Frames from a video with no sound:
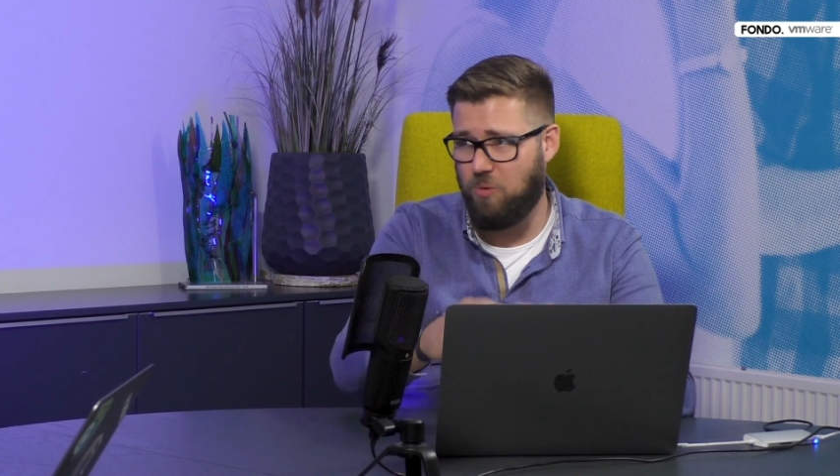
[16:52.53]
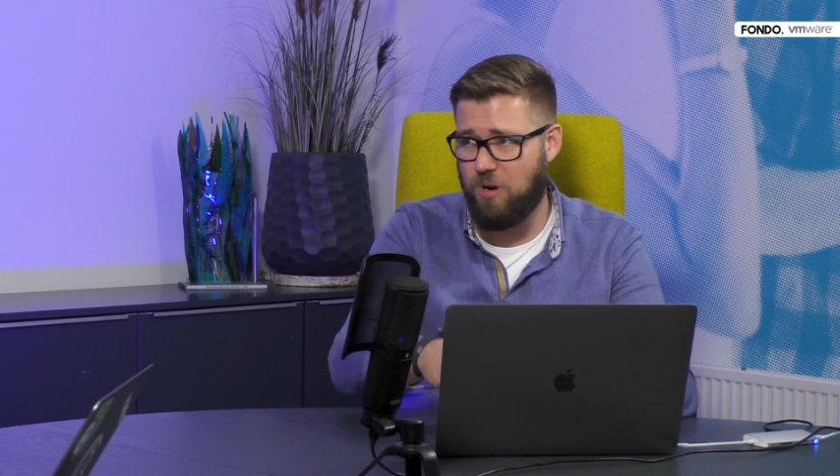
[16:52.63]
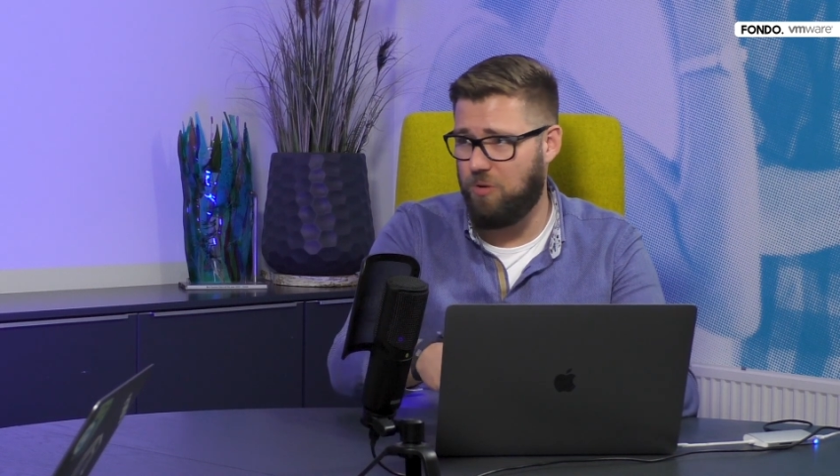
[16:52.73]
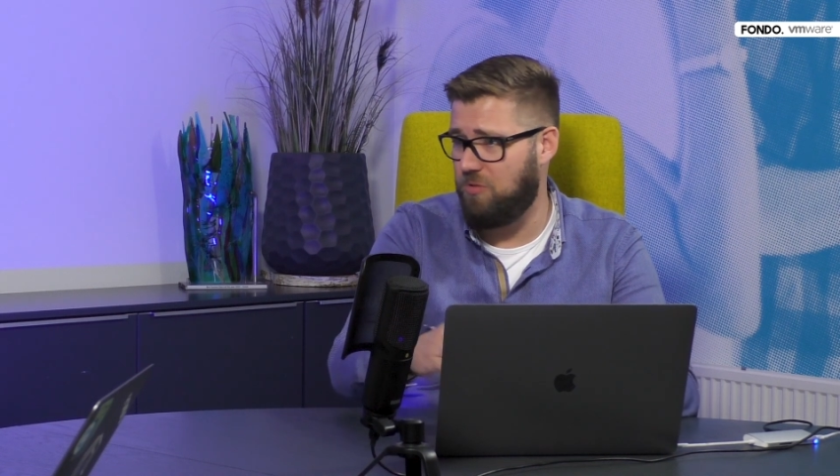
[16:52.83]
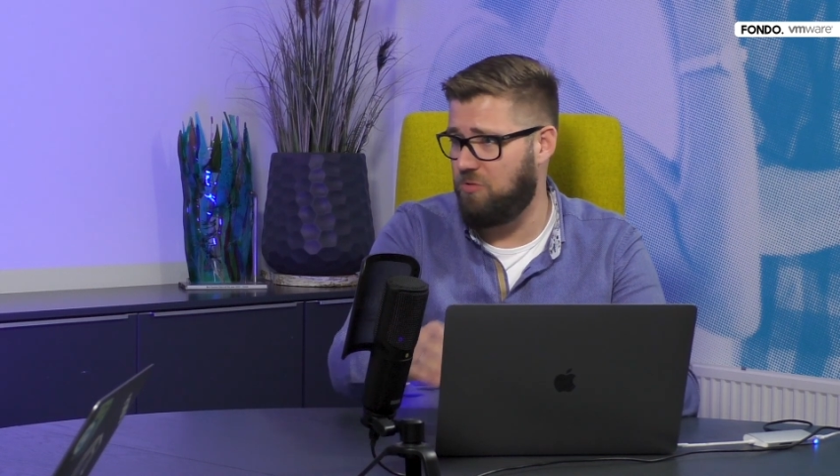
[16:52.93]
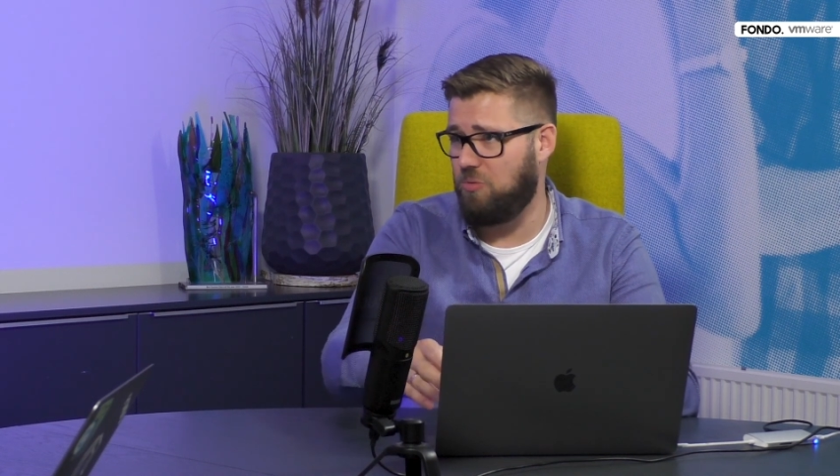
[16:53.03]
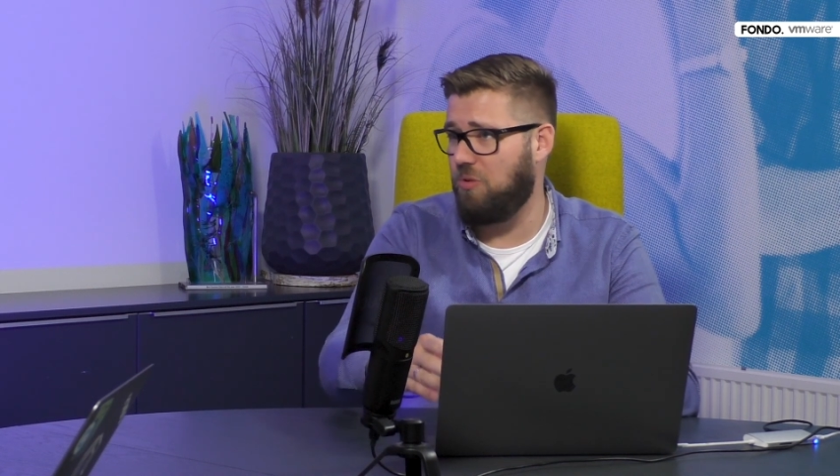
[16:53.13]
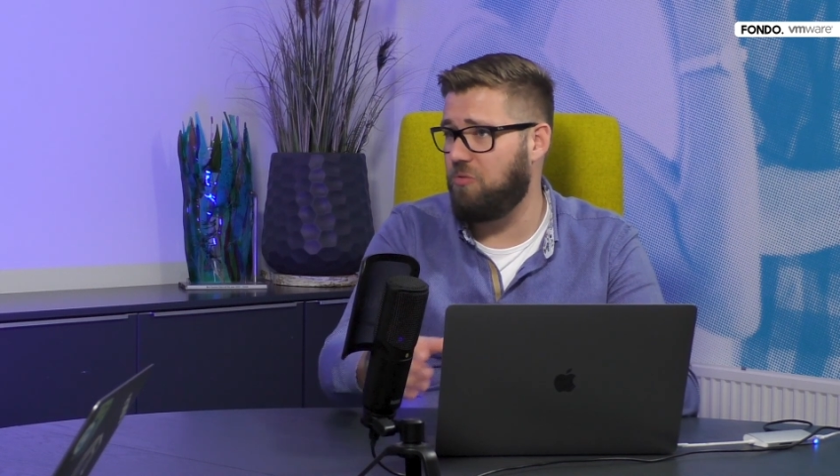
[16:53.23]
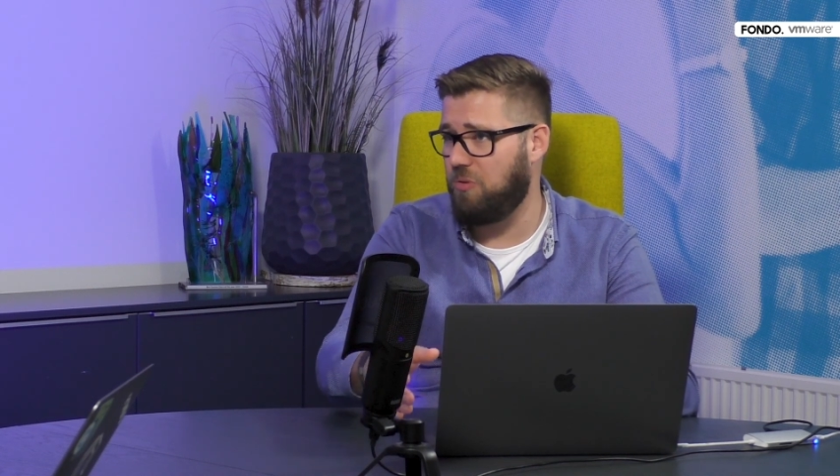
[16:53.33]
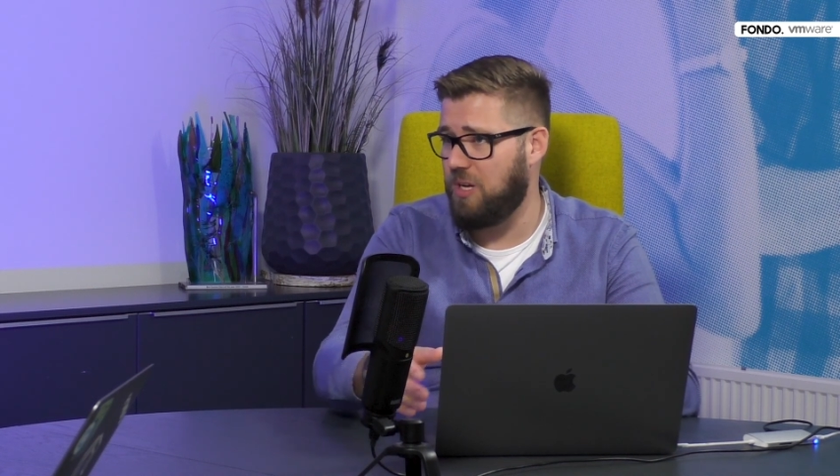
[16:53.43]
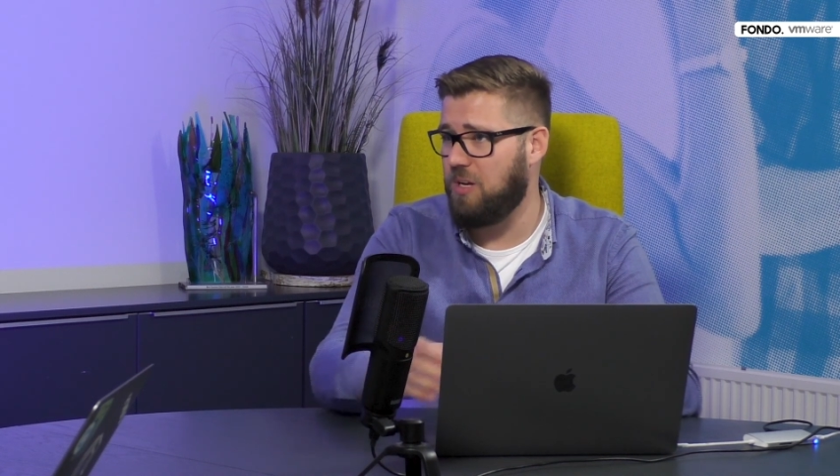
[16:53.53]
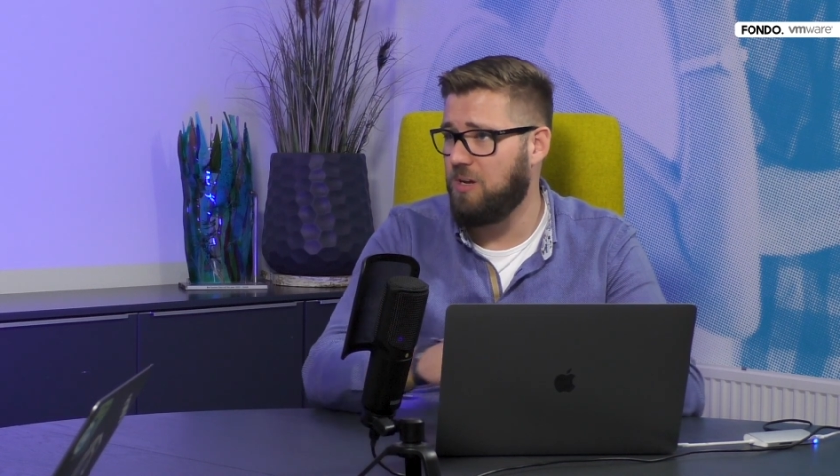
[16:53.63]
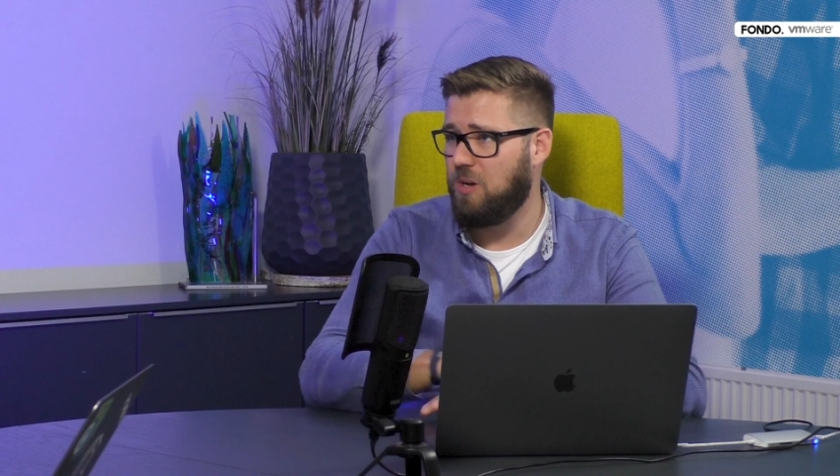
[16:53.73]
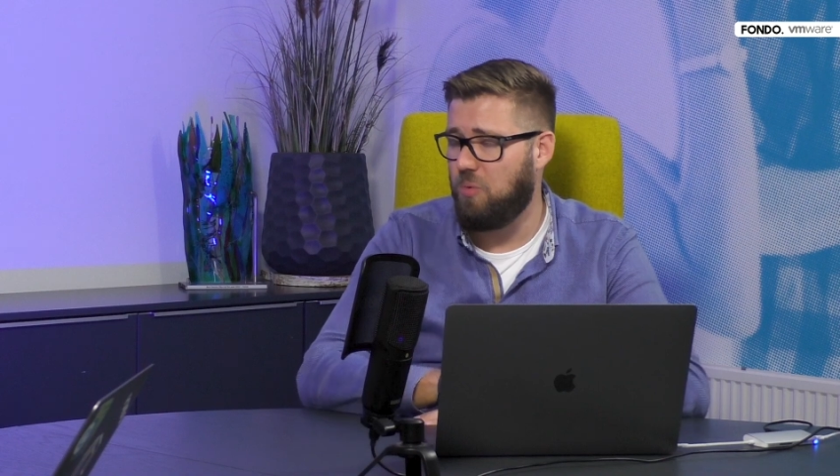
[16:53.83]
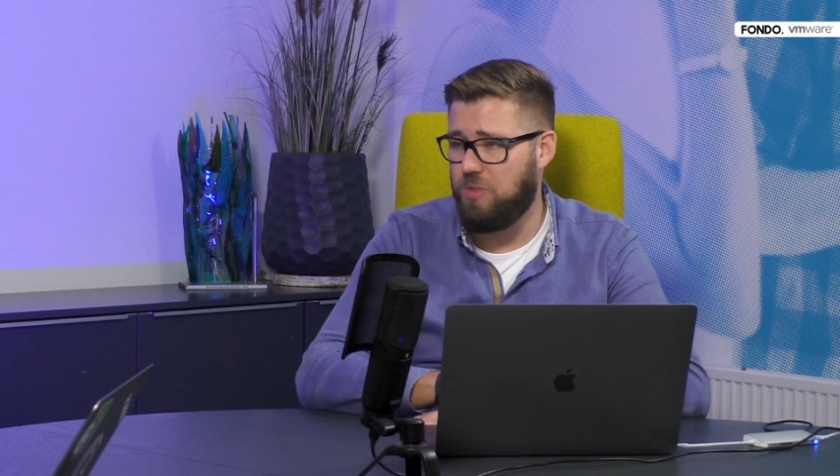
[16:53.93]
1 or 2 or 3
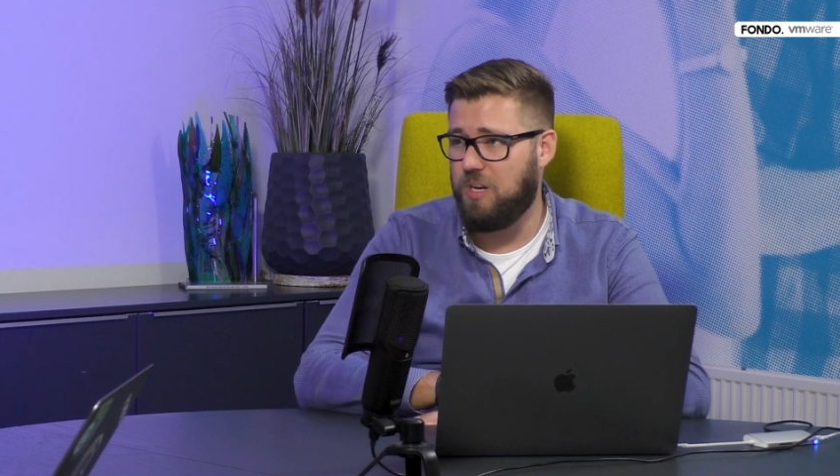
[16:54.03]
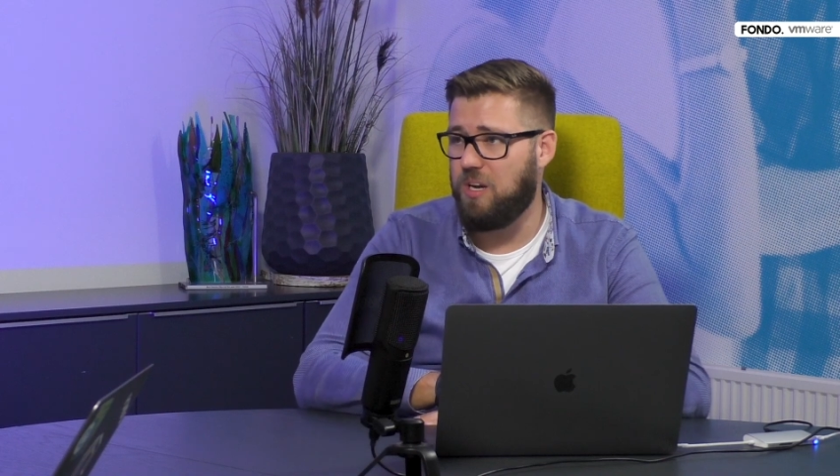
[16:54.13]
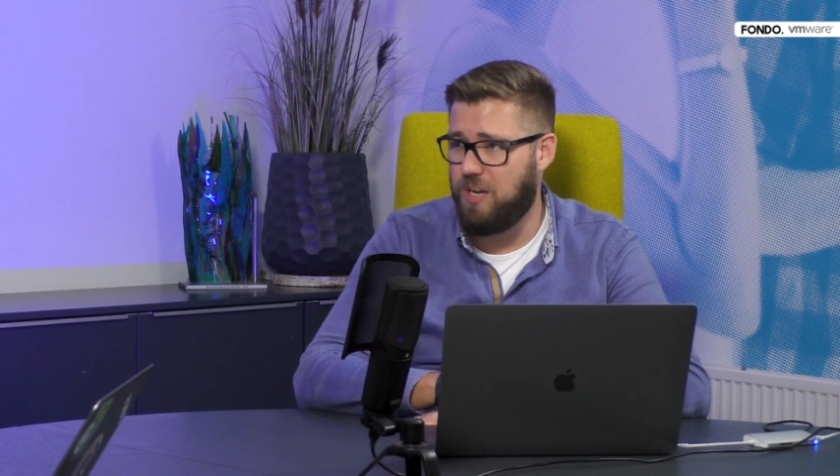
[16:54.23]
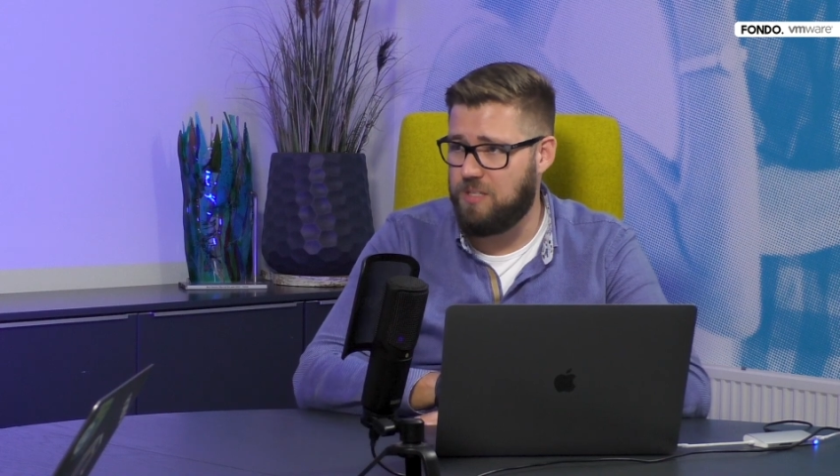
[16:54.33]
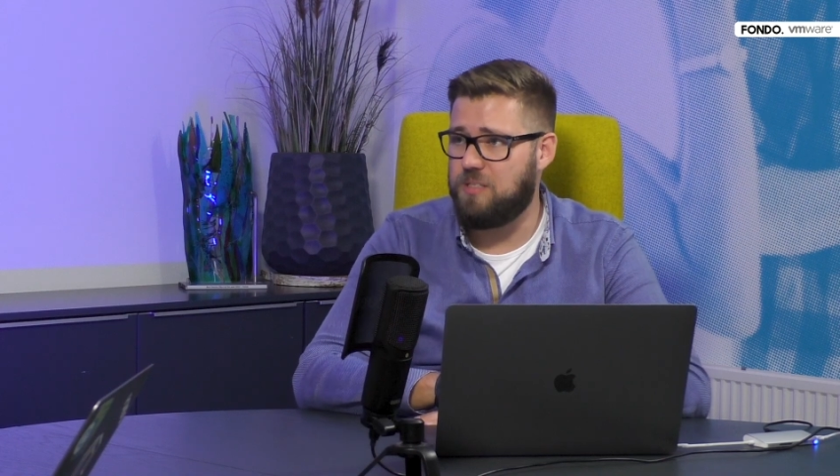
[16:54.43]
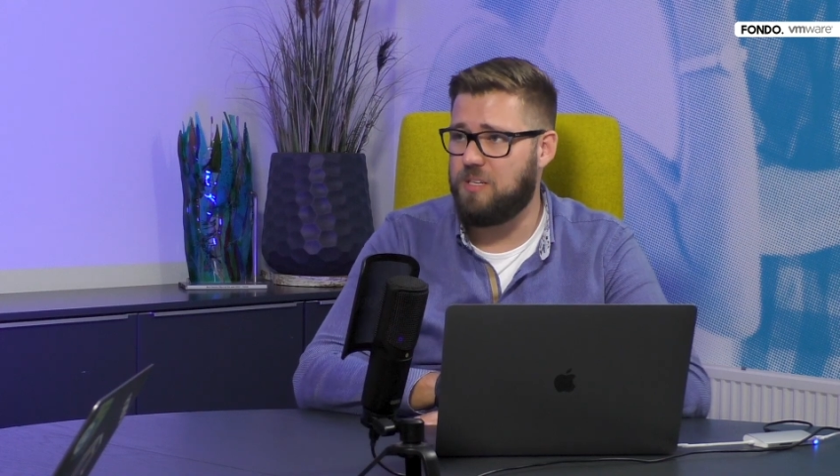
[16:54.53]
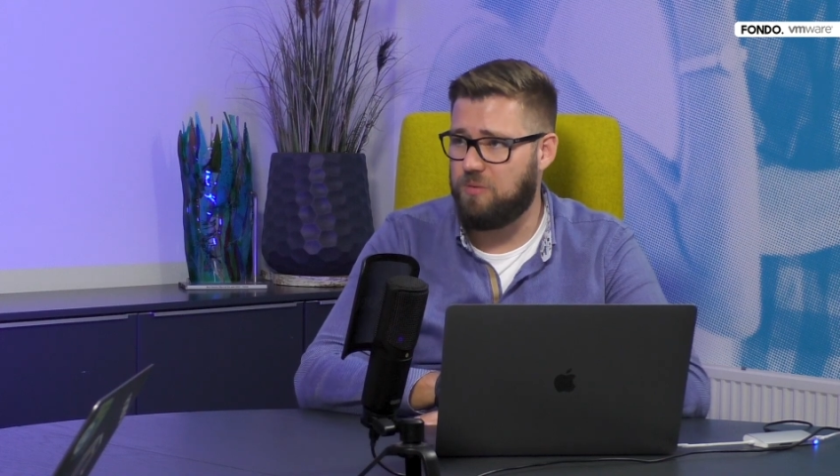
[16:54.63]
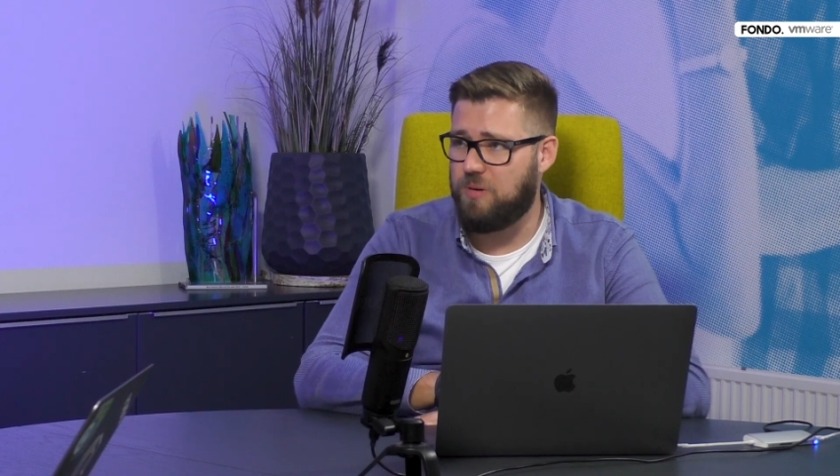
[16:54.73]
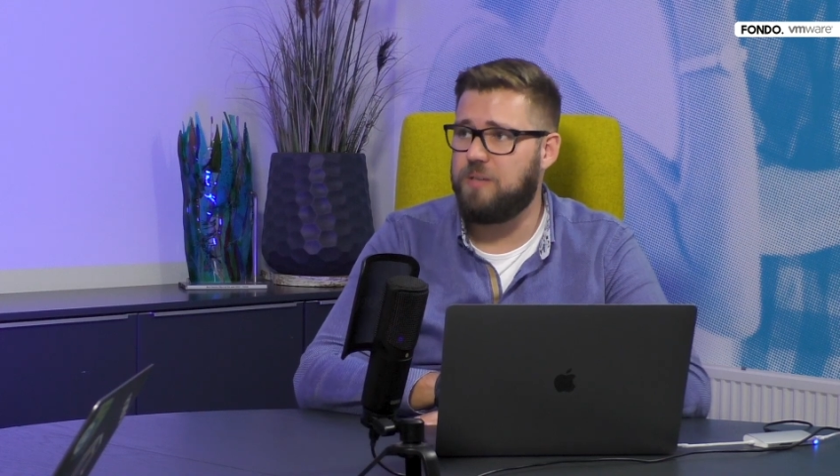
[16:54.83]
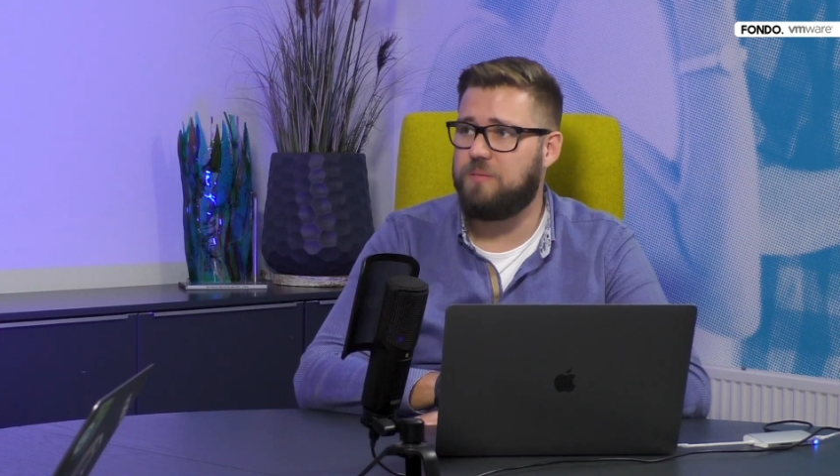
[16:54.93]
within a data center, right?